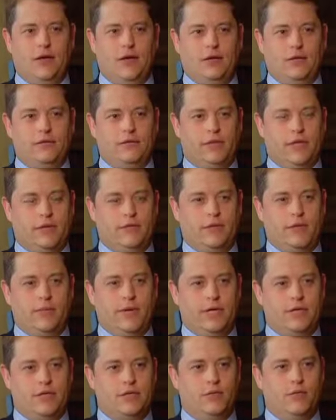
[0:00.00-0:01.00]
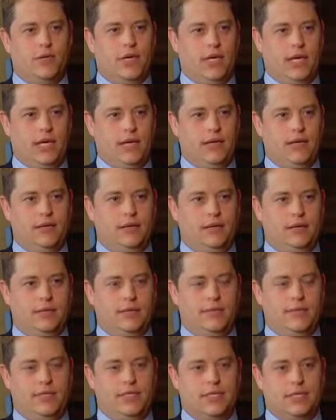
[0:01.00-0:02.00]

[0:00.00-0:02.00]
all of the information we needed to be